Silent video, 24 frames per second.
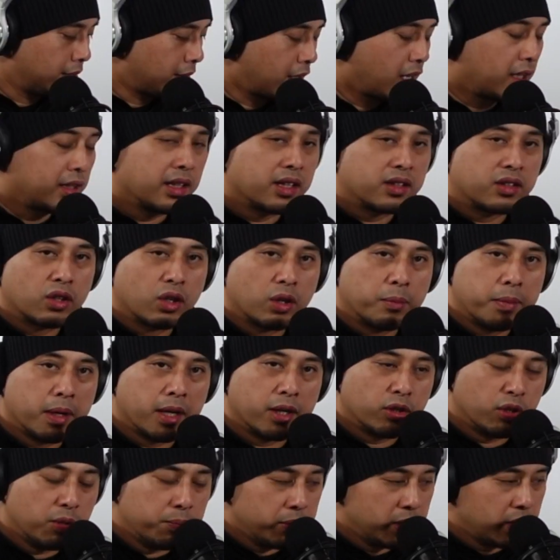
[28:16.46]
Unless you're a
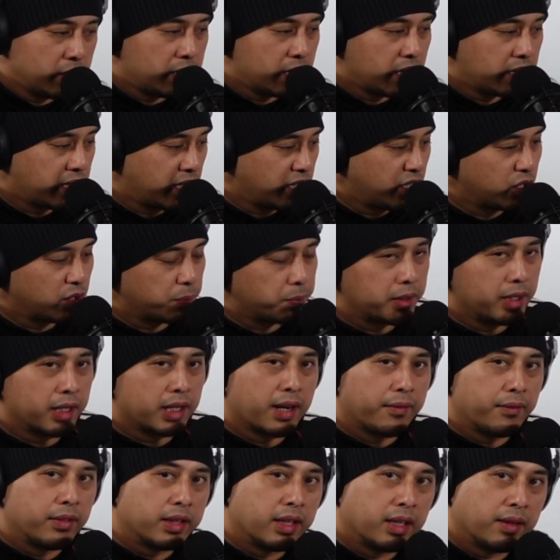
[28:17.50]
bedroom DJ, then you're playing
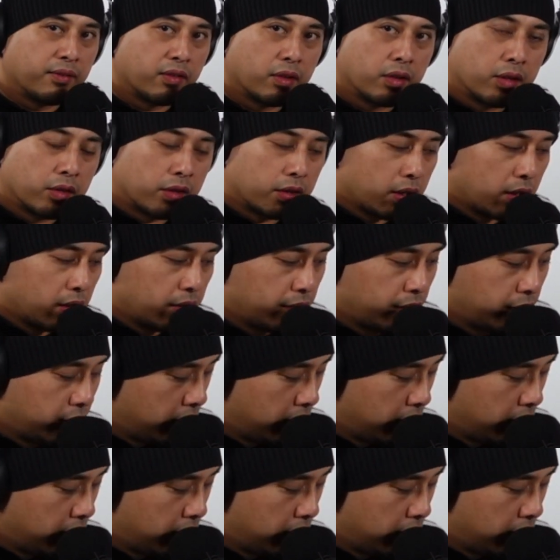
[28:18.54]
everything for yourself.